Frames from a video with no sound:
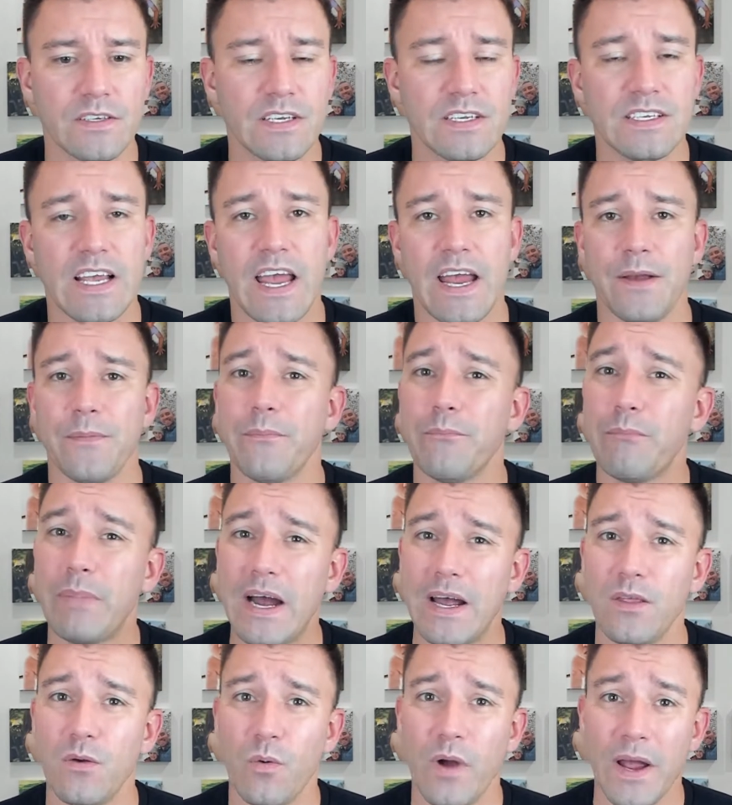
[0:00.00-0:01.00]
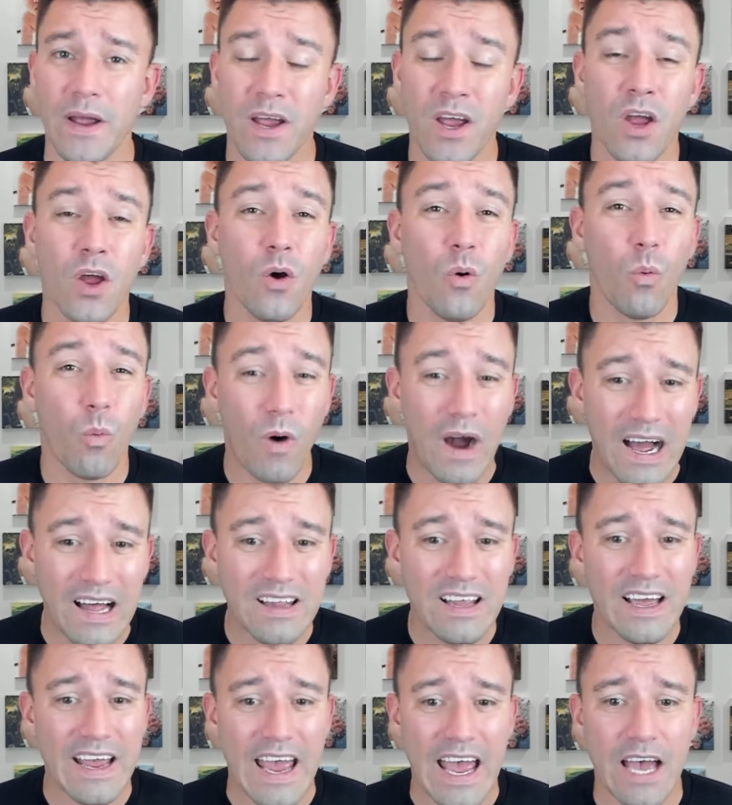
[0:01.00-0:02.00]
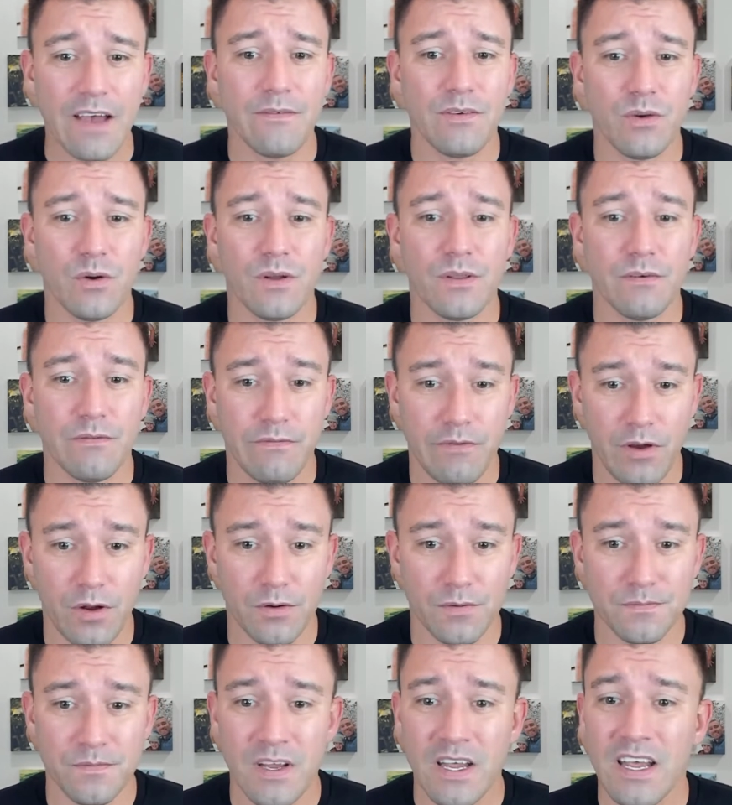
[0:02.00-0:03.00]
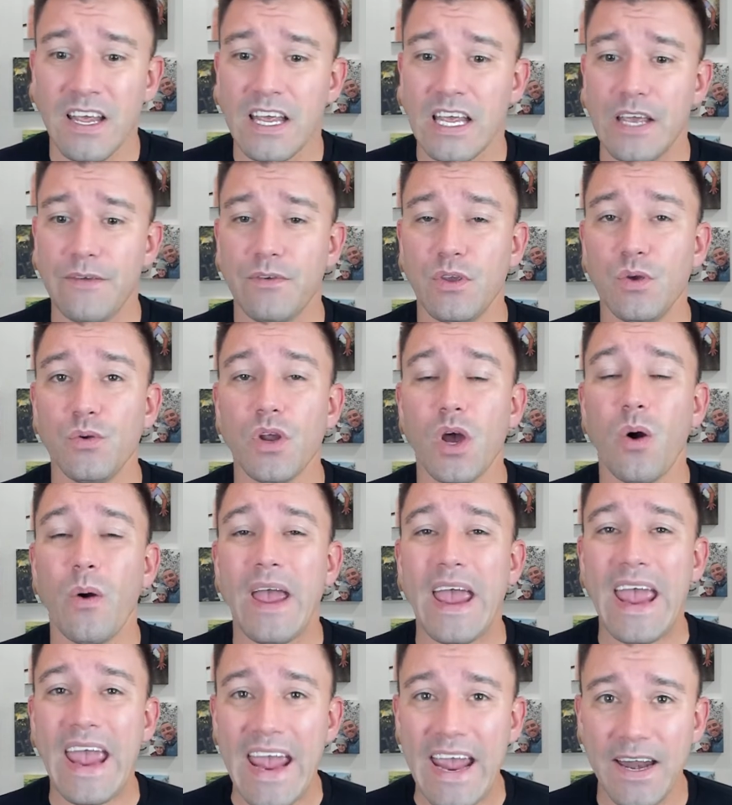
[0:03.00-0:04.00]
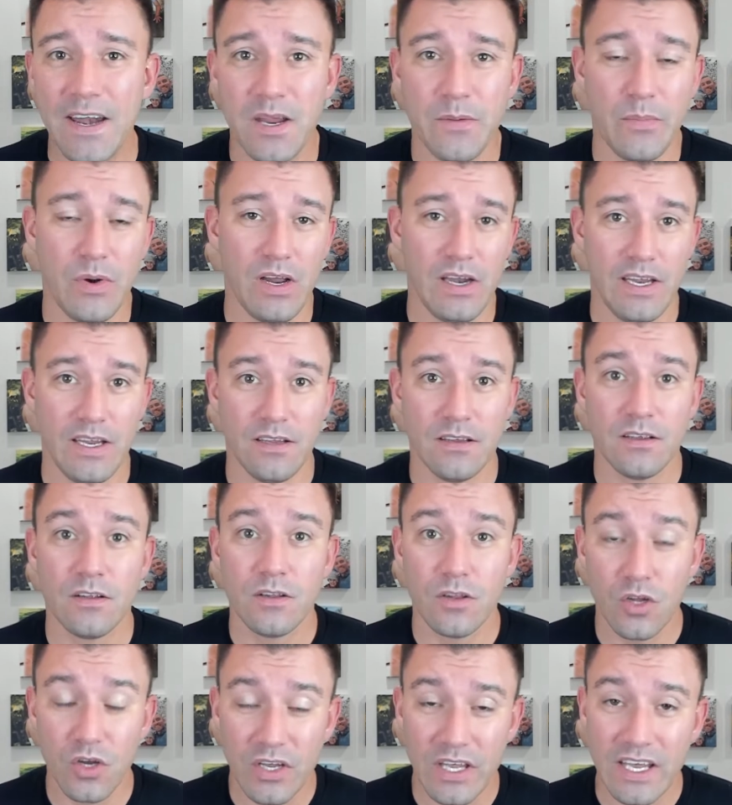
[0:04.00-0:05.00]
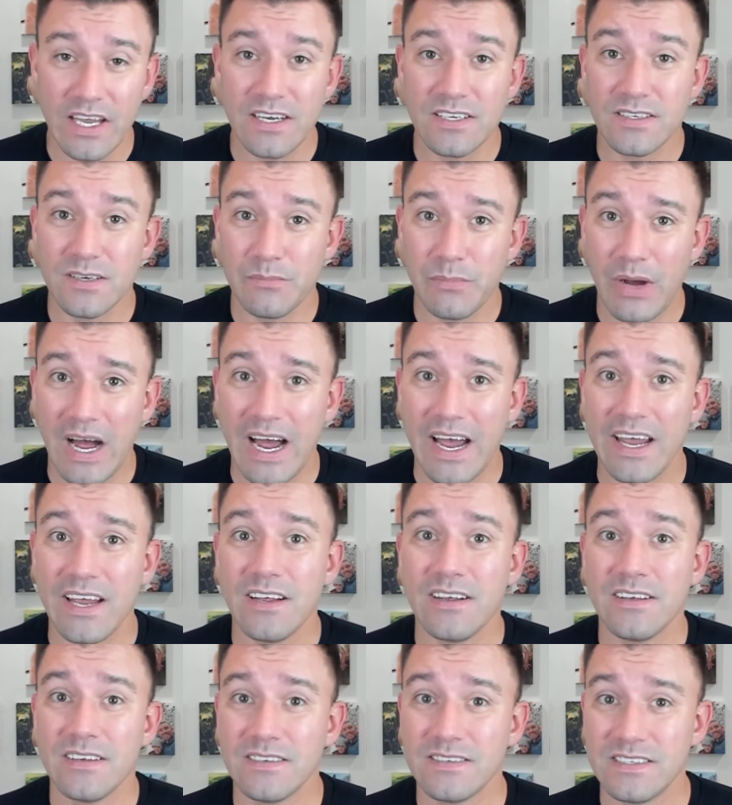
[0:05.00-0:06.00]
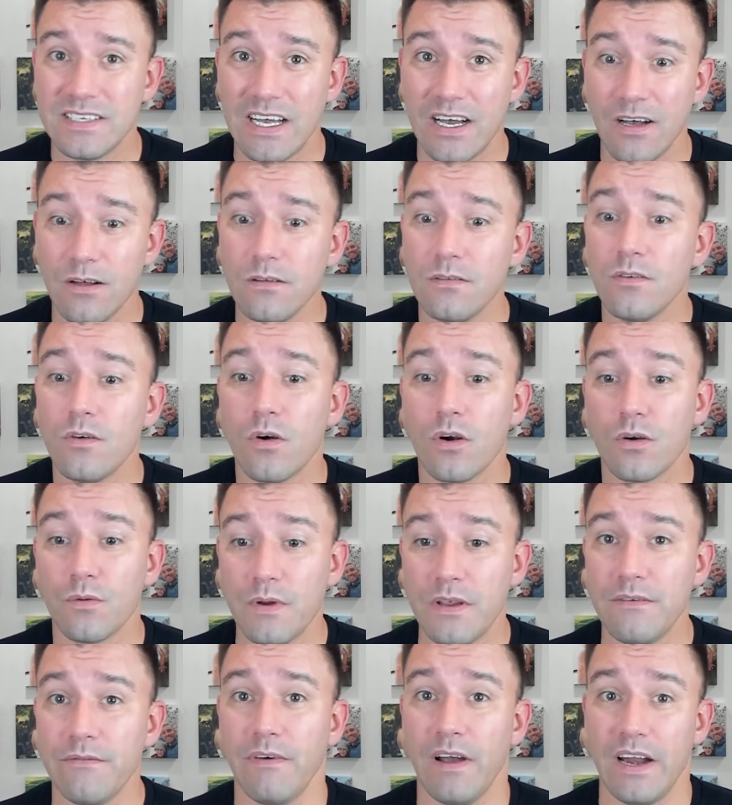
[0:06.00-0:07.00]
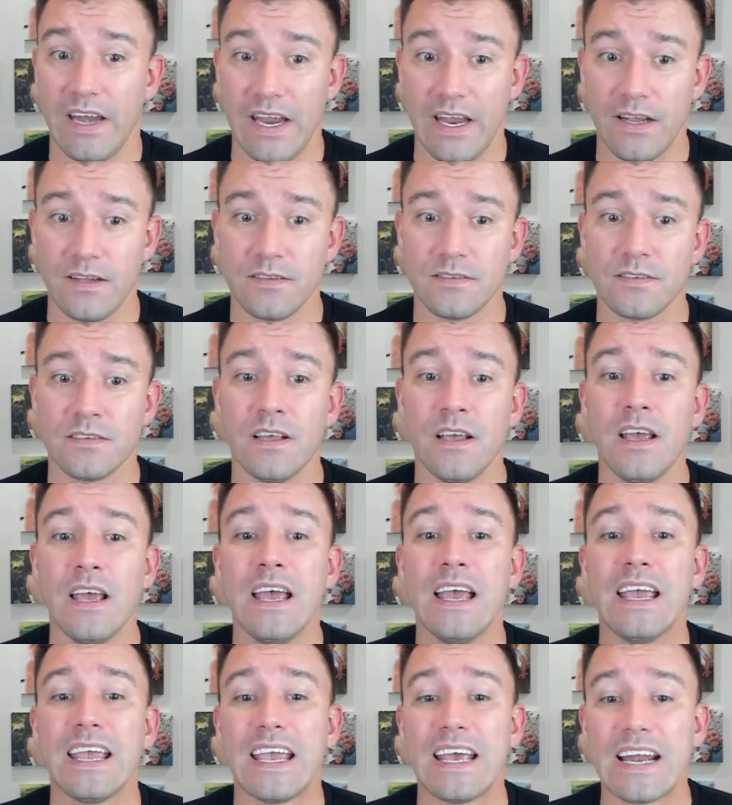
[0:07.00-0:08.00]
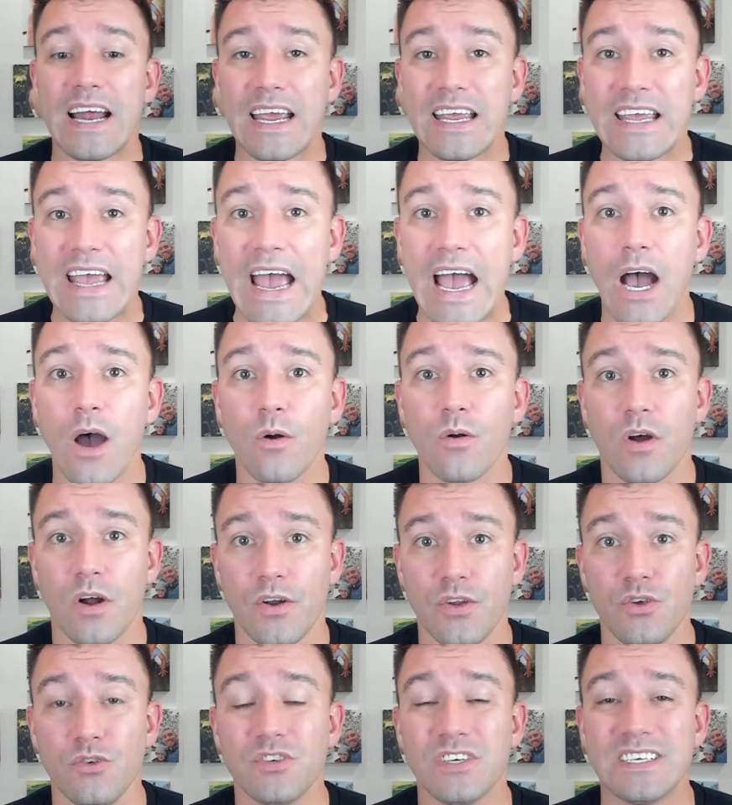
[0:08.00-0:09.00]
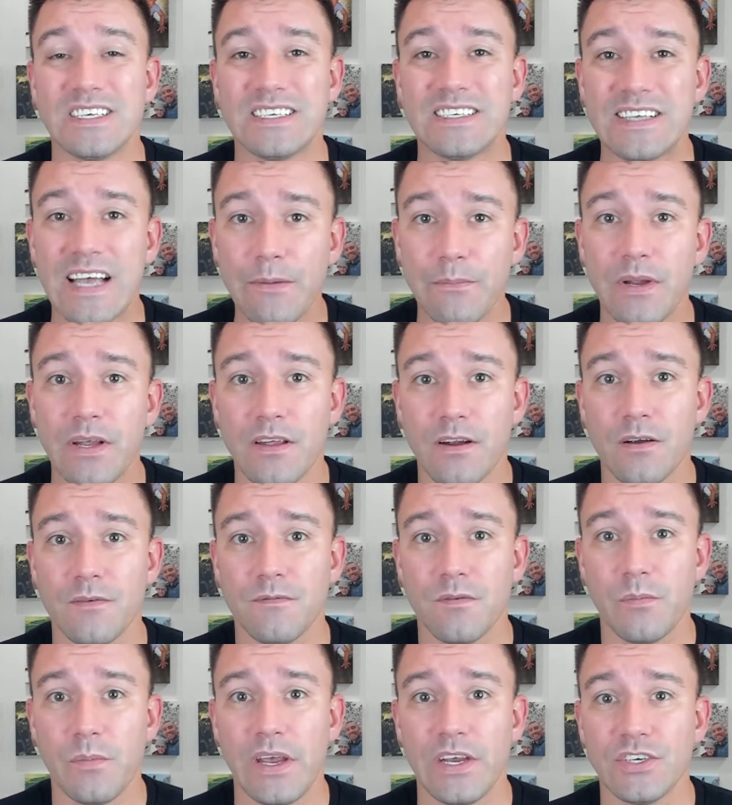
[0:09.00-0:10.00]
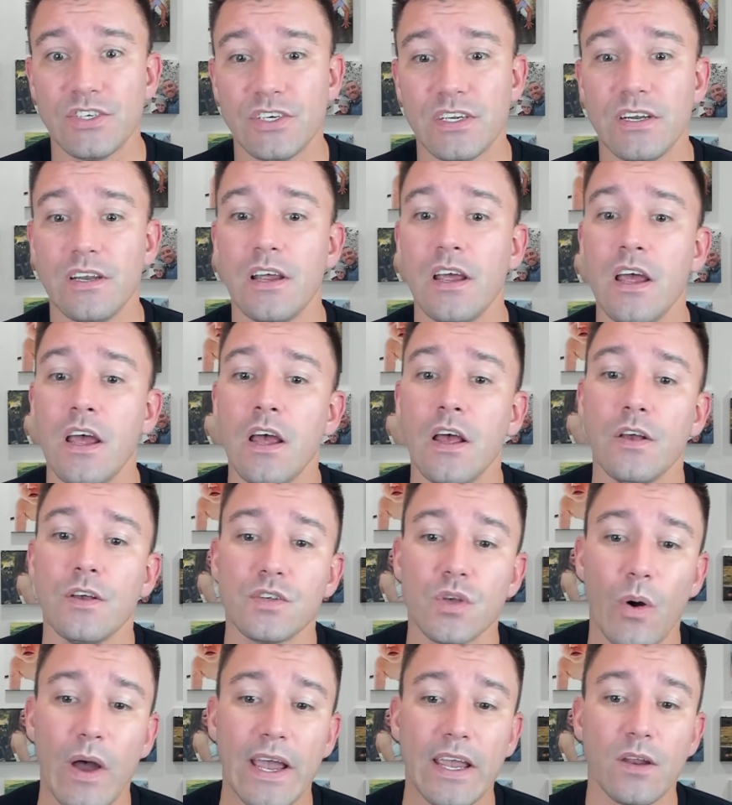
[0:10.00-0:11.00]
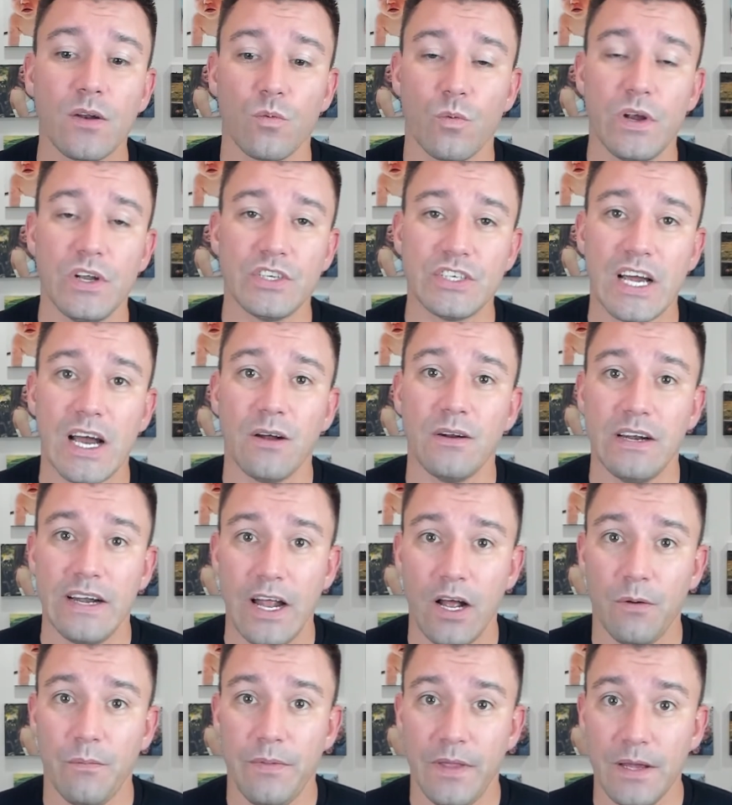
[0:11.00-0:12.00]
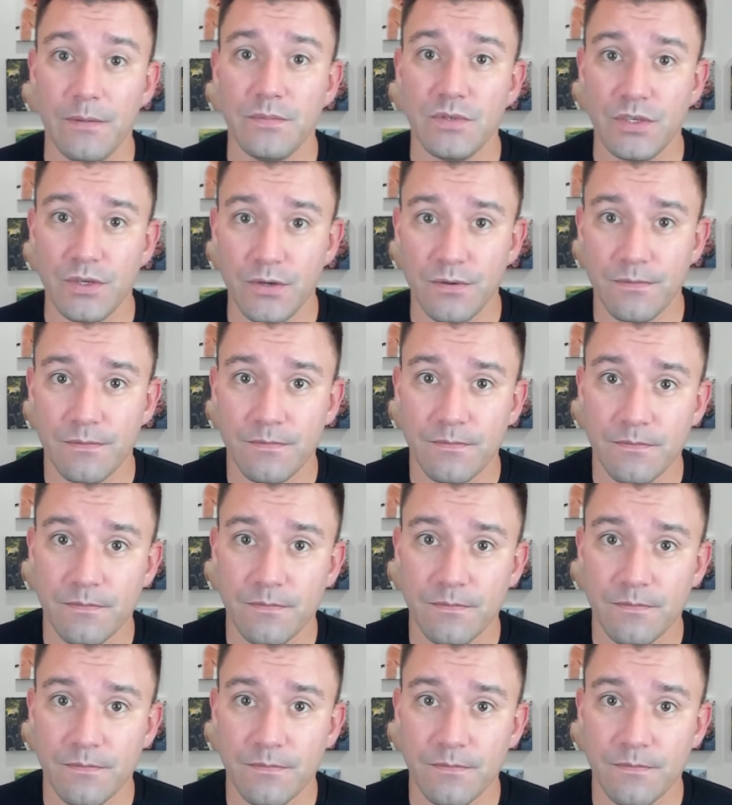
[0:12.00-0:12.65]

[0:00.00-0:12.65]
It says, hey, by the way, while I have you on the phone, if you know anybody looking to buy, sell, or refinance, can I count on you to send me their information so I can reach out and help them too?